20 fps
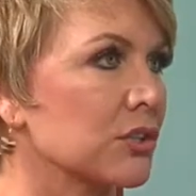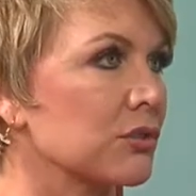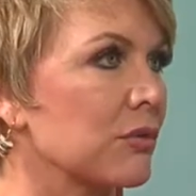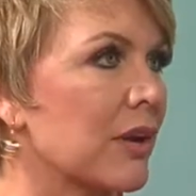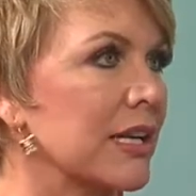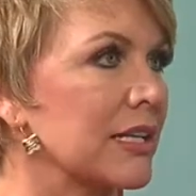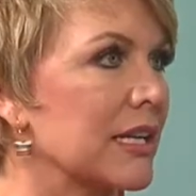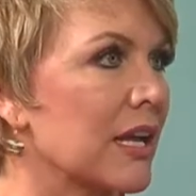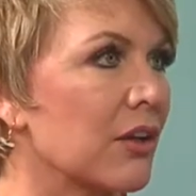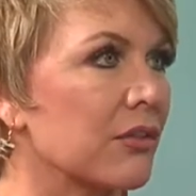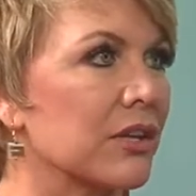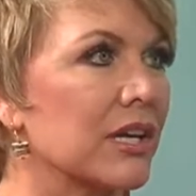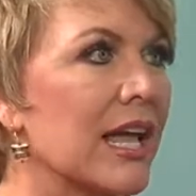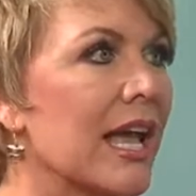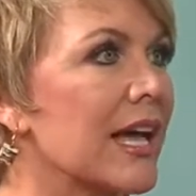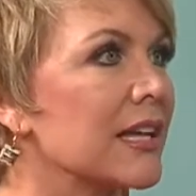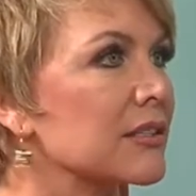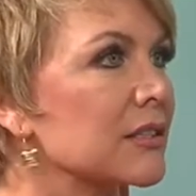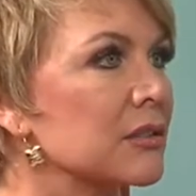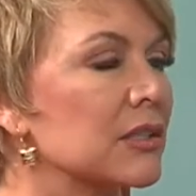this right now that
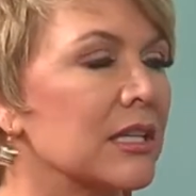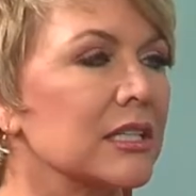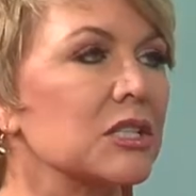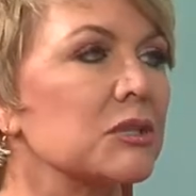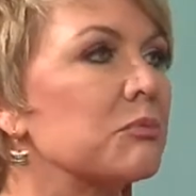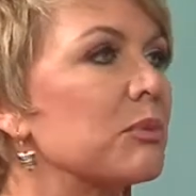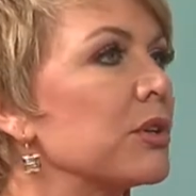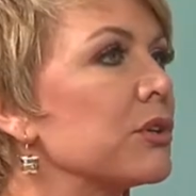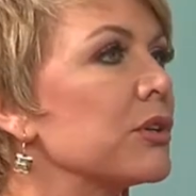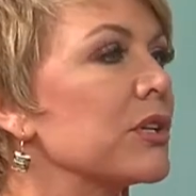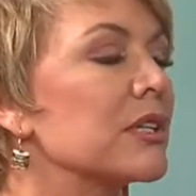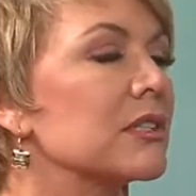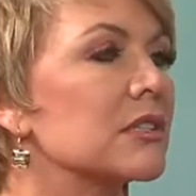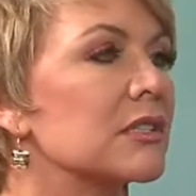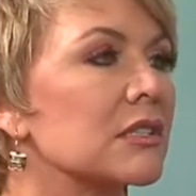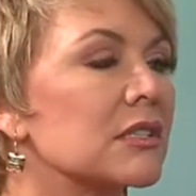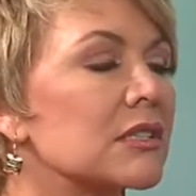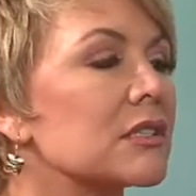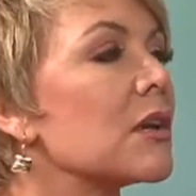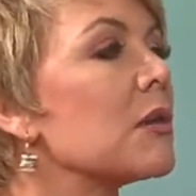hasn't
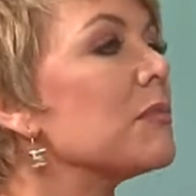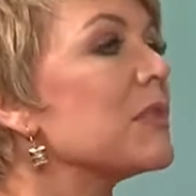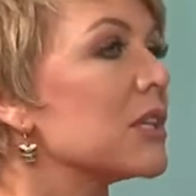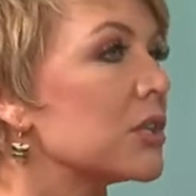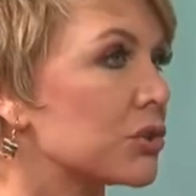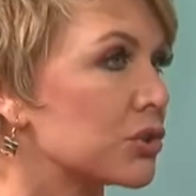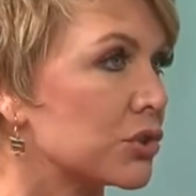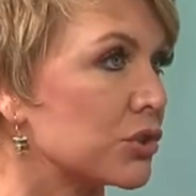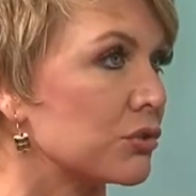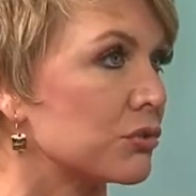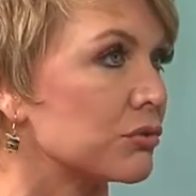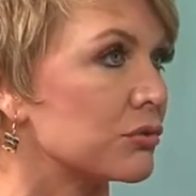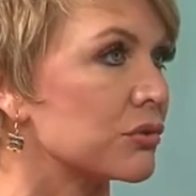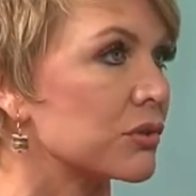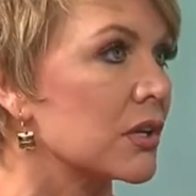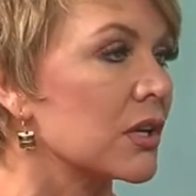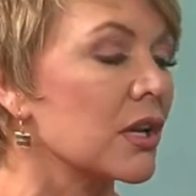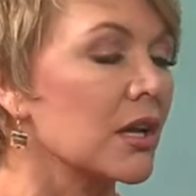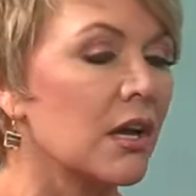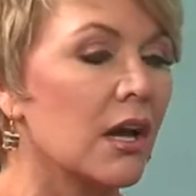experienced some
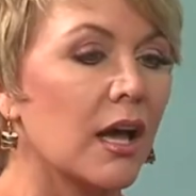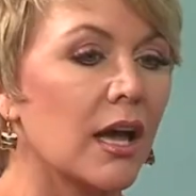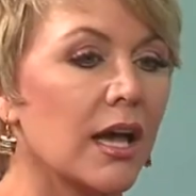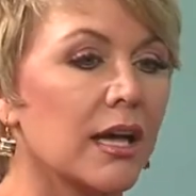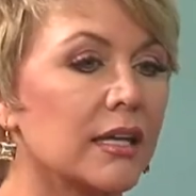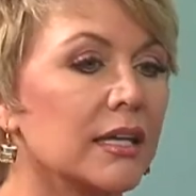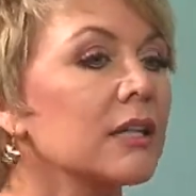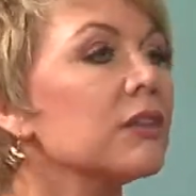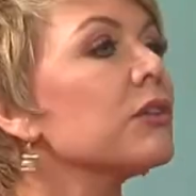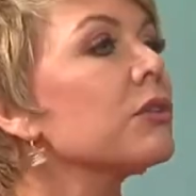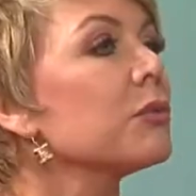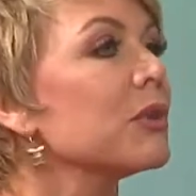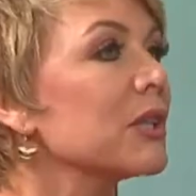issues in